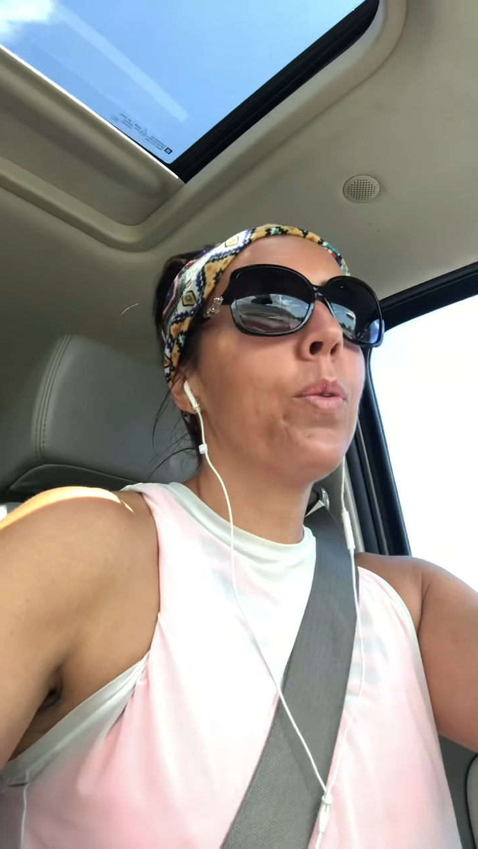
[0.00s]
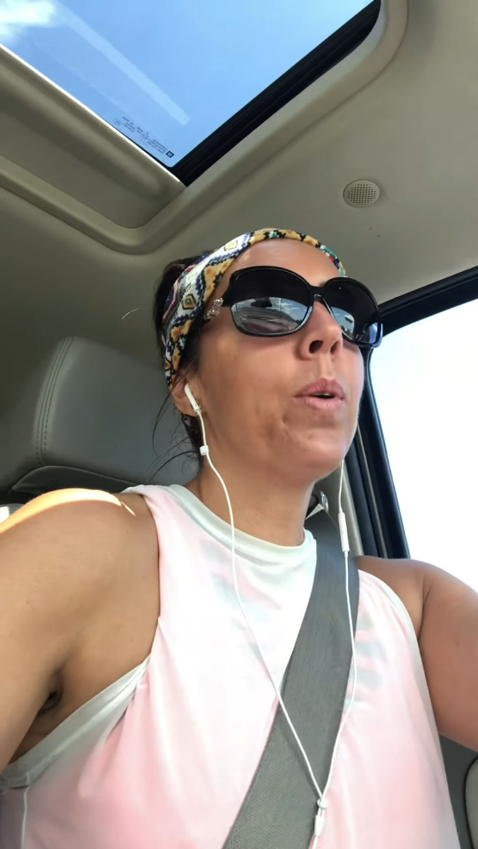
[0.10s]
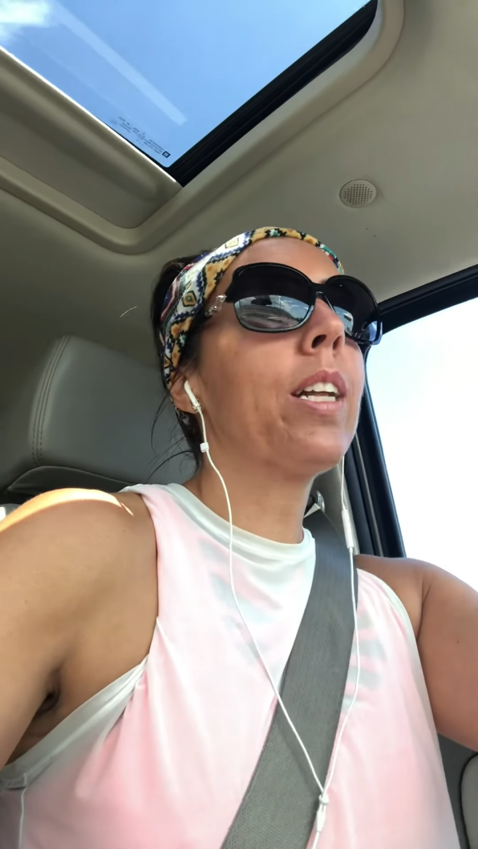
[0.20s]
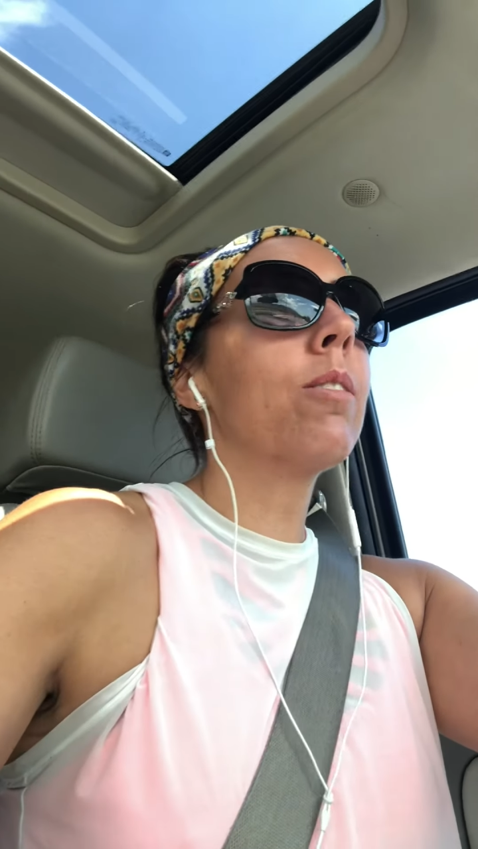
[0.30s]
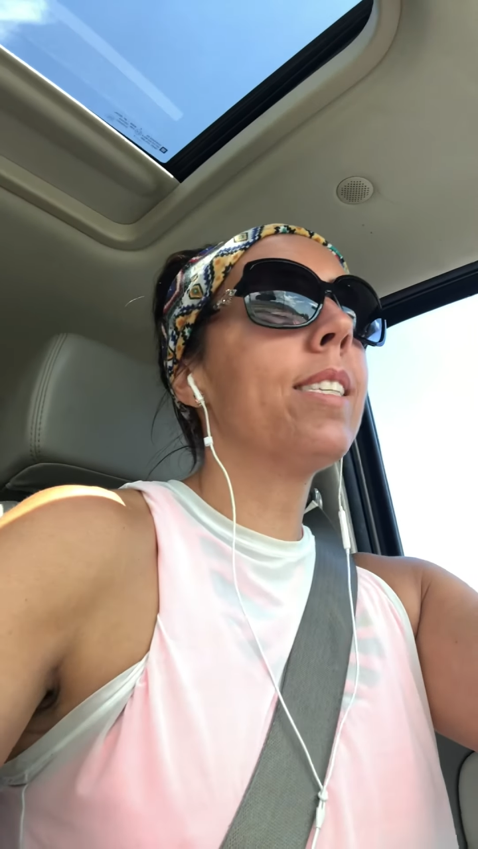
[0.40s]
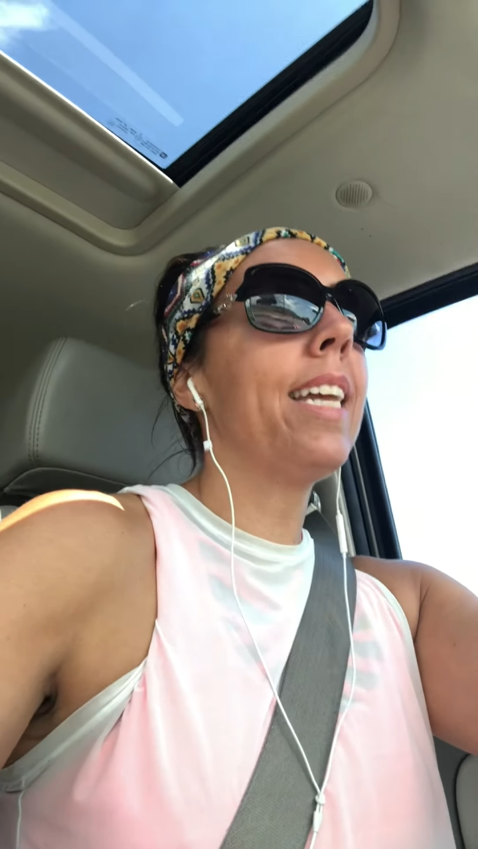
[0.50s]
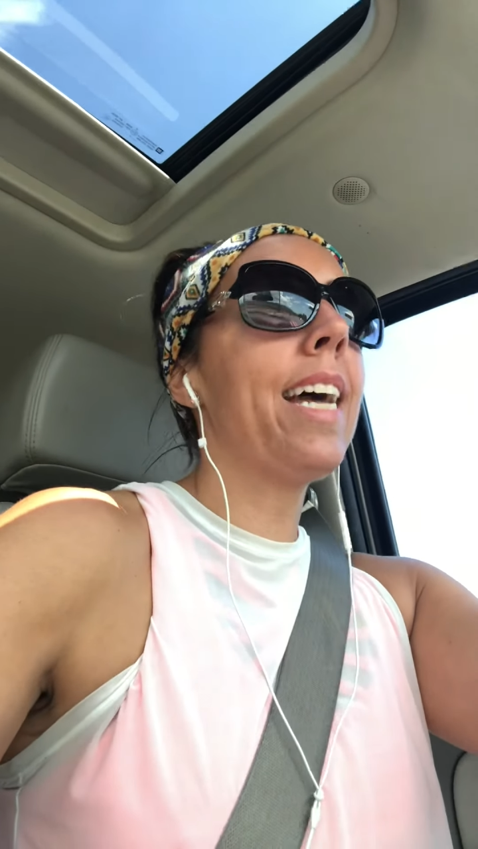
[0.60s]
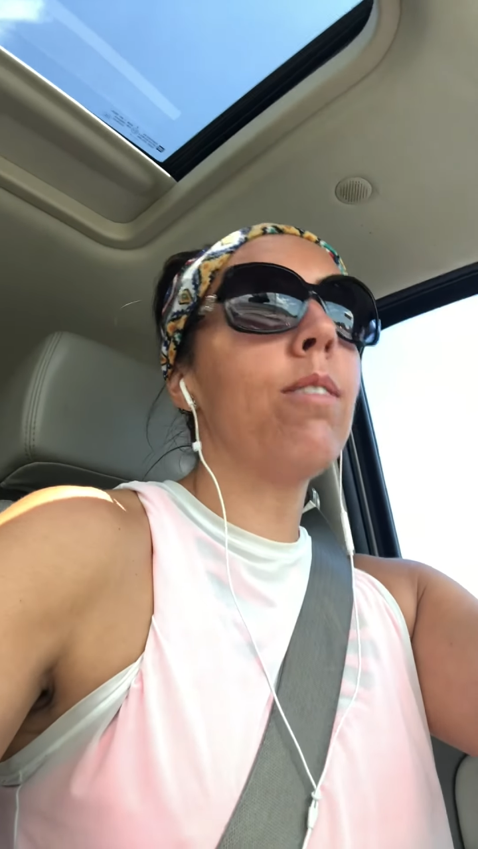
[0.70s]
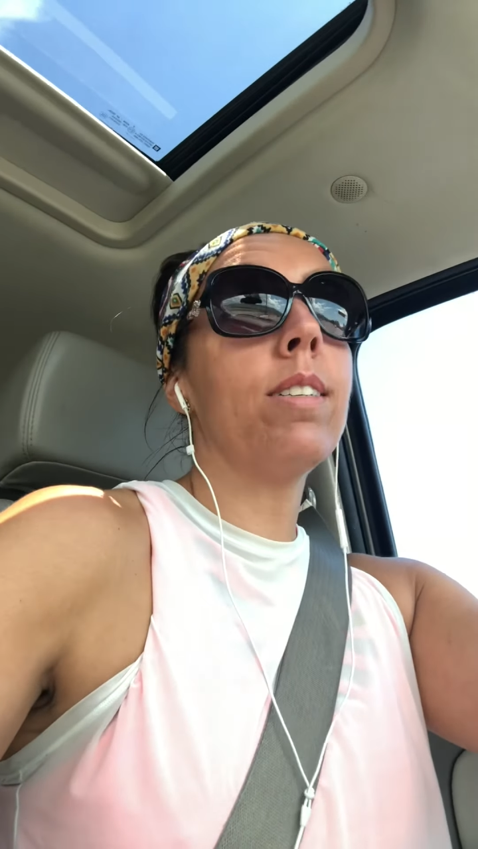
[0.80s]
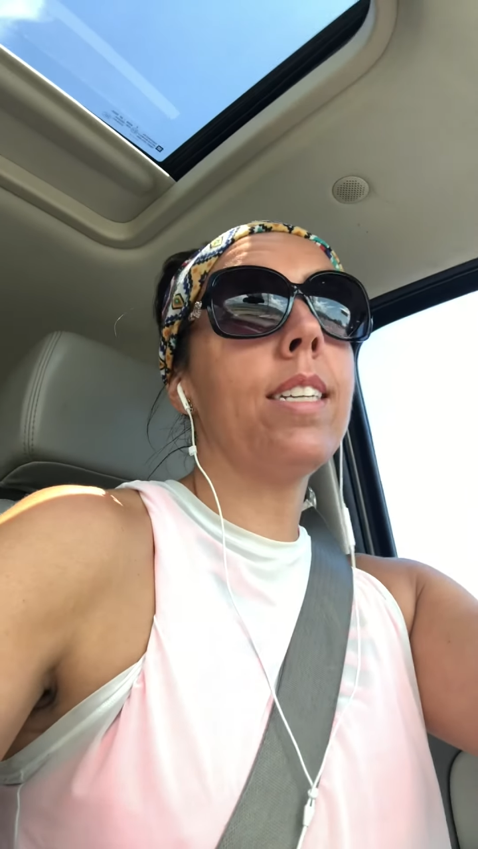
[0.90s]
when you send
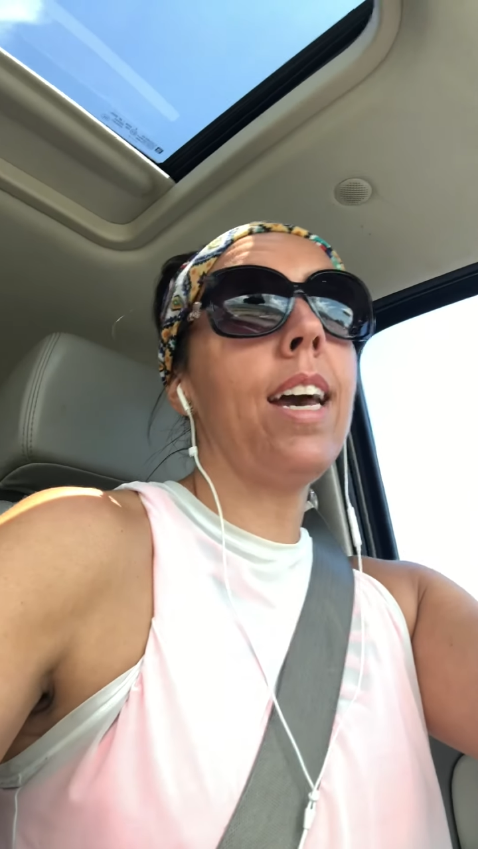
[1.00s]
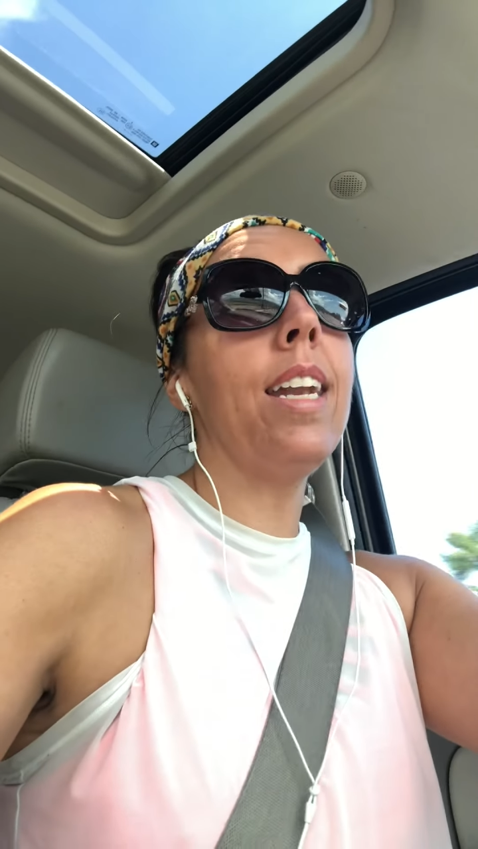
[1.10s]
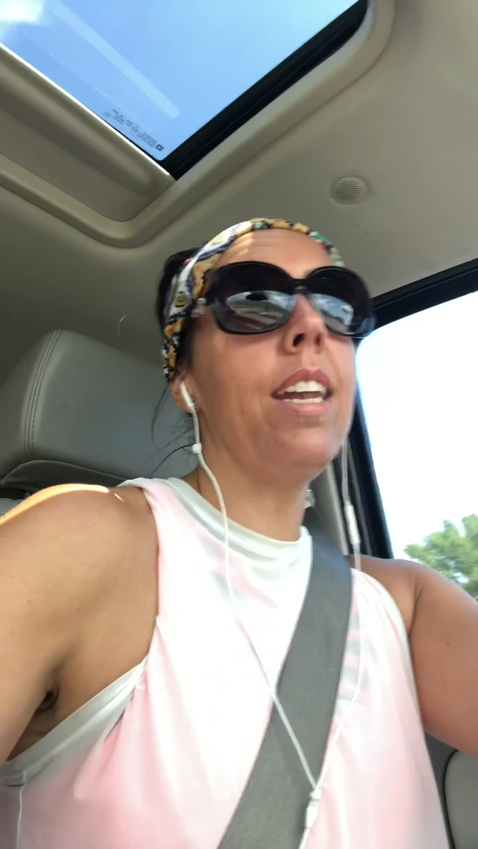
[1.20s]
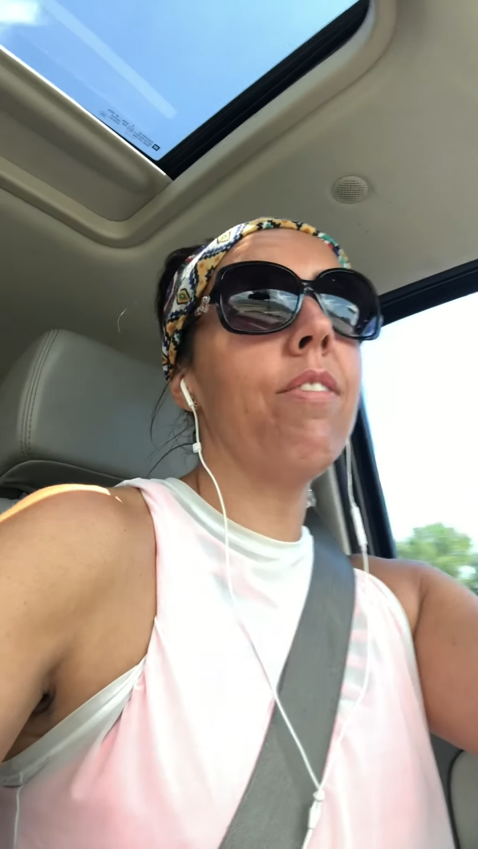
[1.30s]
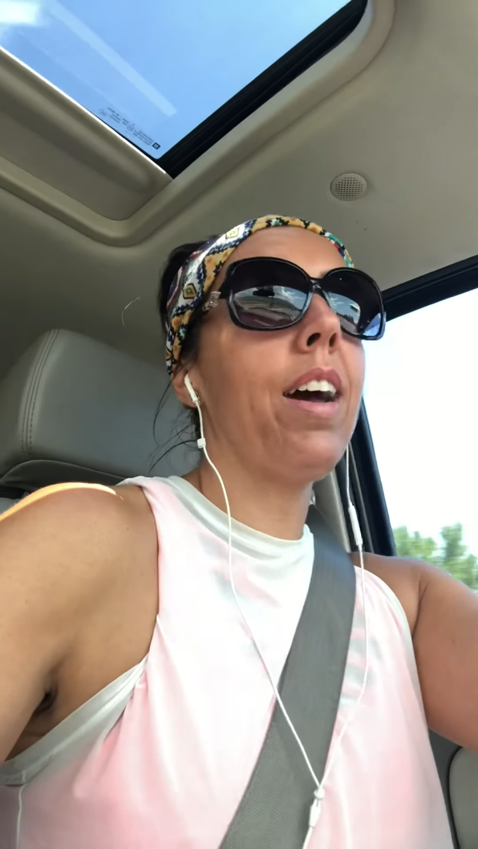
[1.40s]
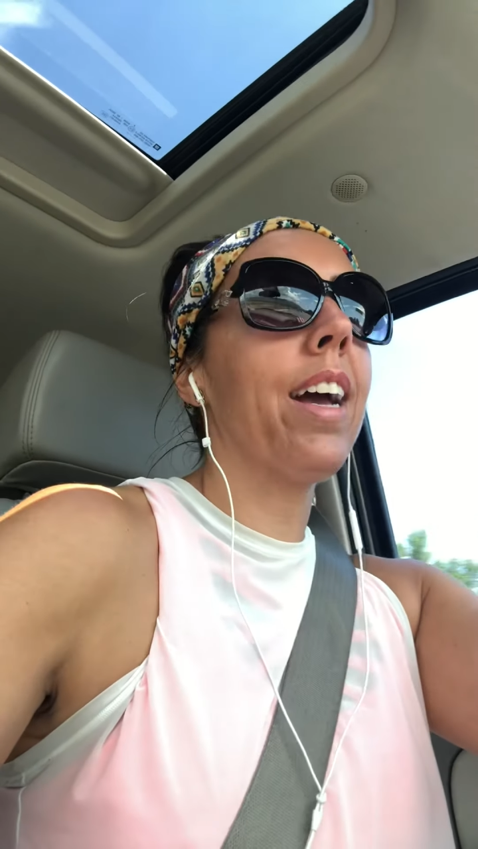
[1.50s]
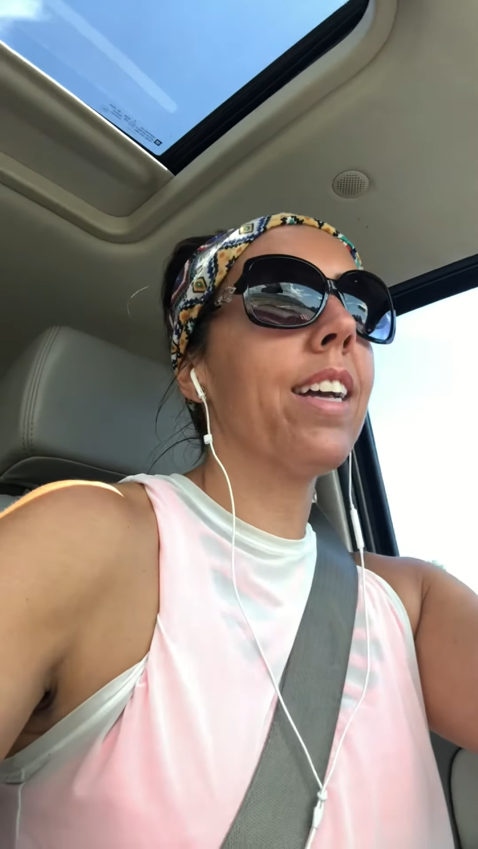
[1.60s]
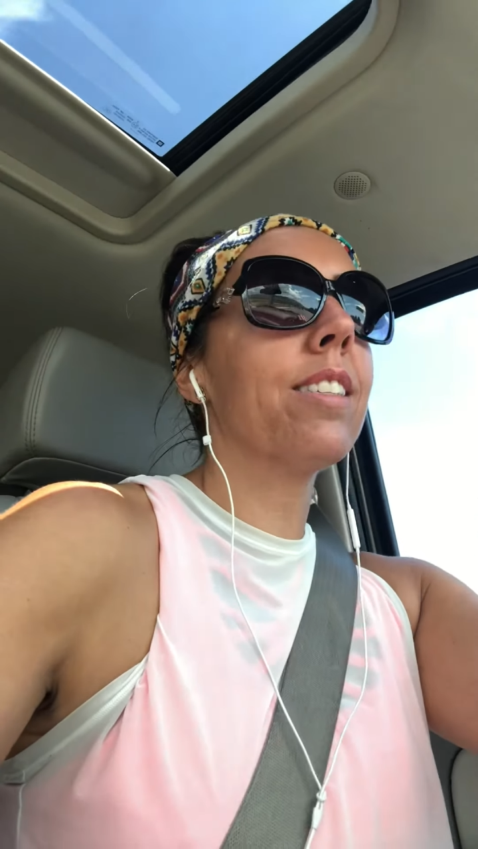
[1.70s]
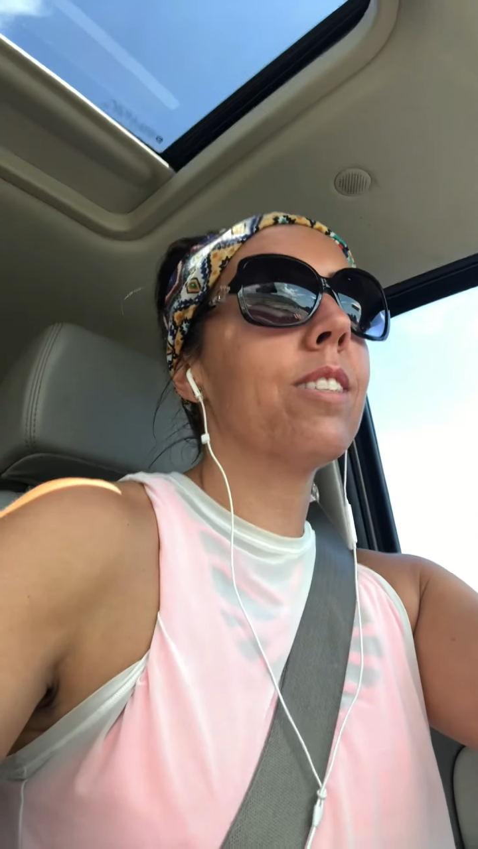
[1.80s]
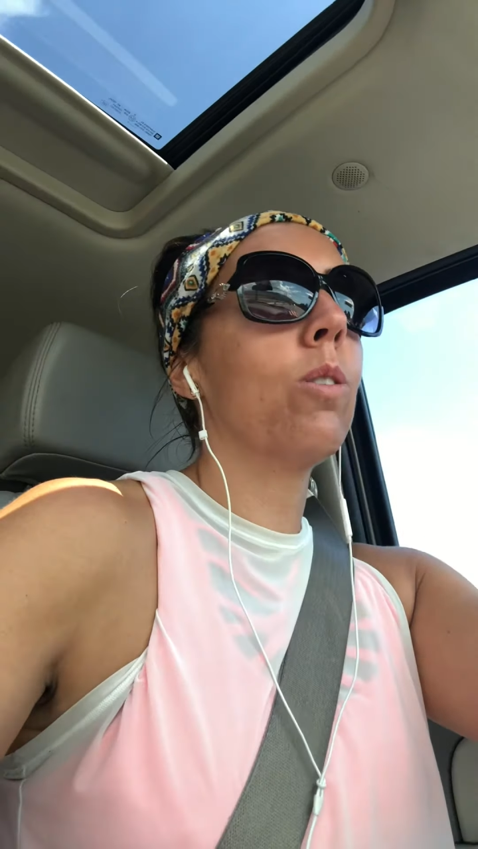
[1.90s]
out 10 invites